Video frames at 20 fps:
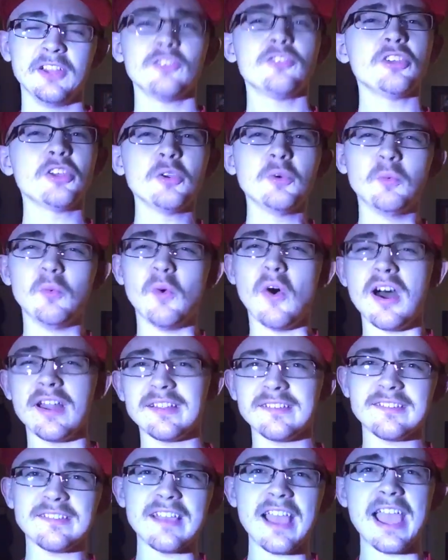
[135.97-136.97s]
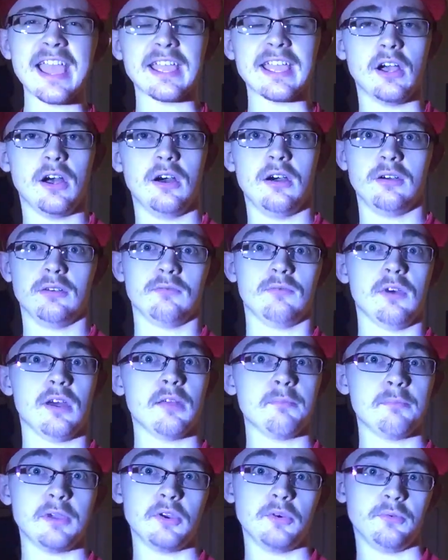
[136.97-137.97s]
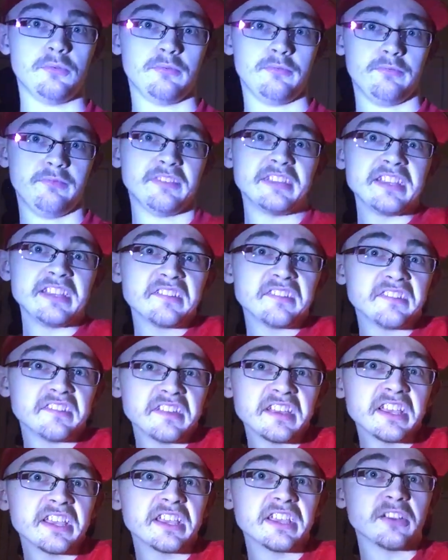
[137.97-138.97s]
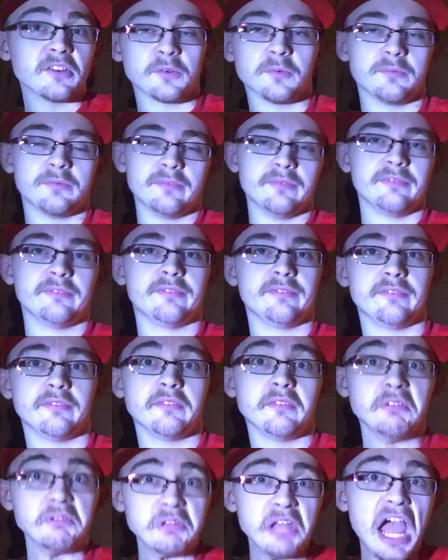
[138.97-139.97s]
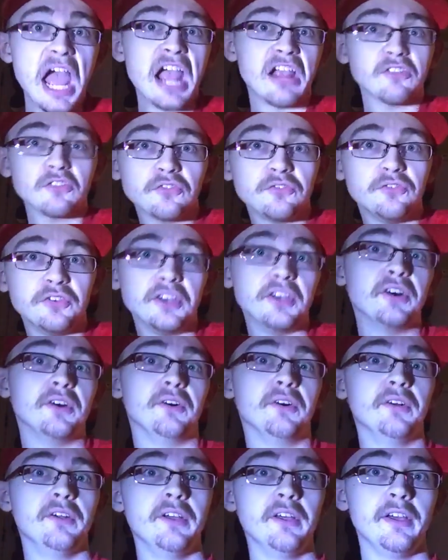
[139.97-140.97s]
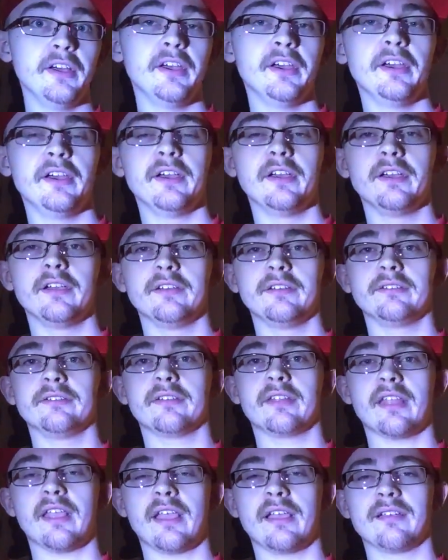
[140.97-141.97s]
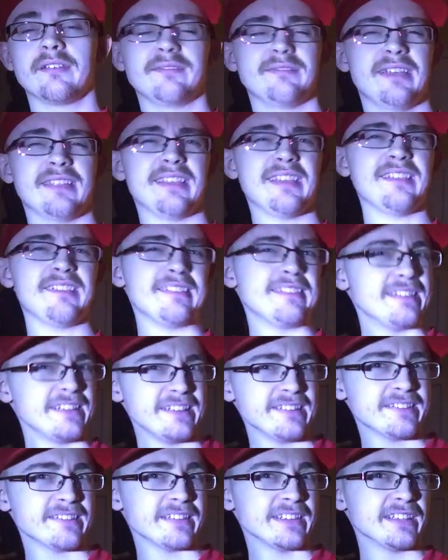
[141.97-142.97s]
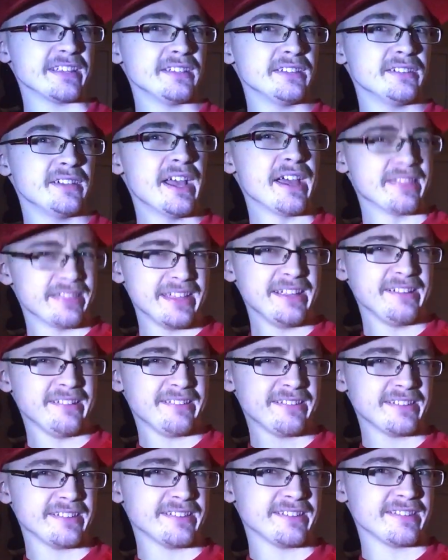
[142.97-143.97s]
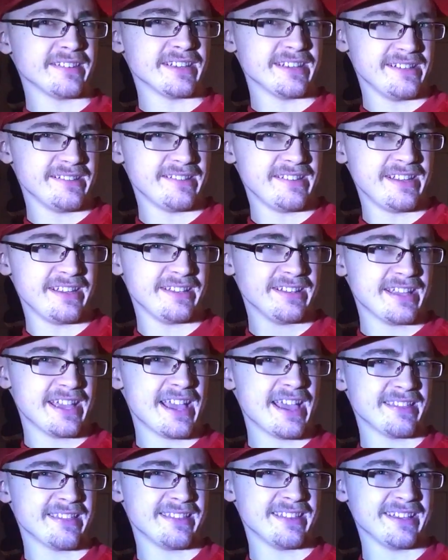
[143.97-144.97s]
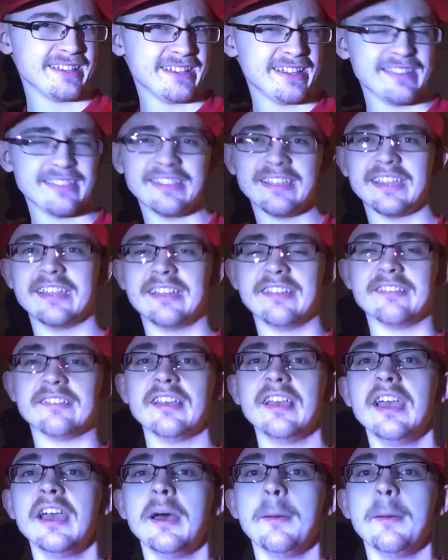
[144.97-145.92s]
Do you want to say, oh, what about DC or Nashville? I think it's DC. I think it's DC, isn't it? Yeah, I think. I think it is.